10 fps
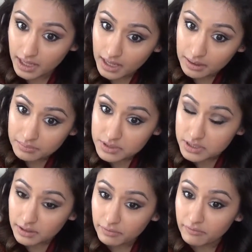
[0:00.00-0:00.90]
I'm
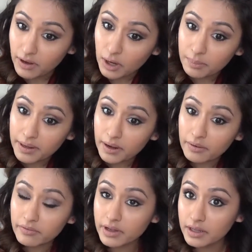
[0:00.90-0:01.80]
just going to flop it
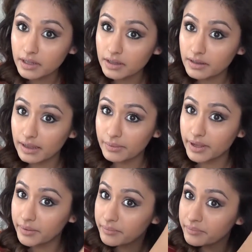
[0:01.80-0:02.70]
over, there we go.